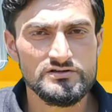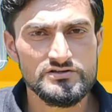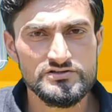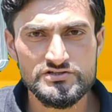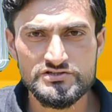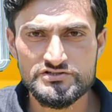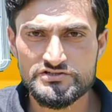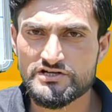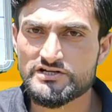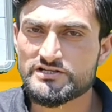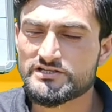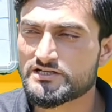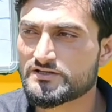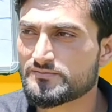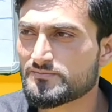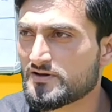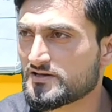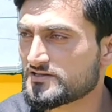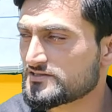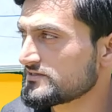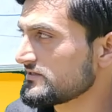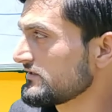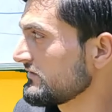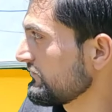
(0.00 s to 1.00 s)
striated
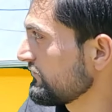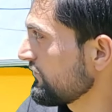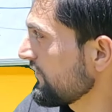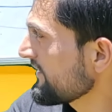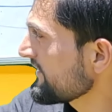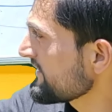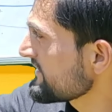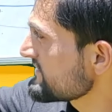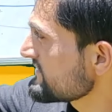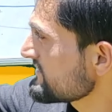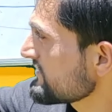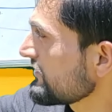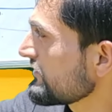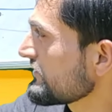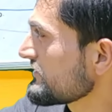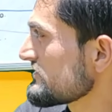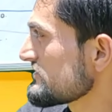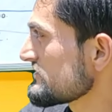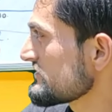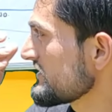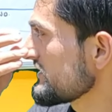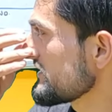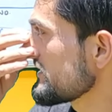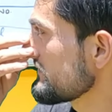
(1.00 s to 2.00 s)
muscle. Why it is called
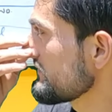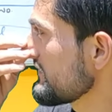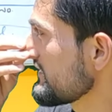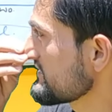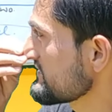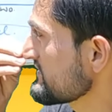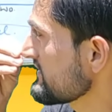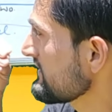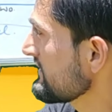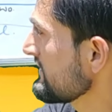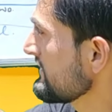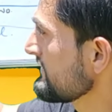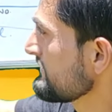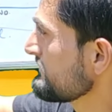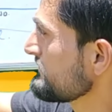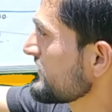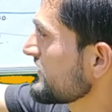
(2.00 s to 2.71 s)
striated muscle?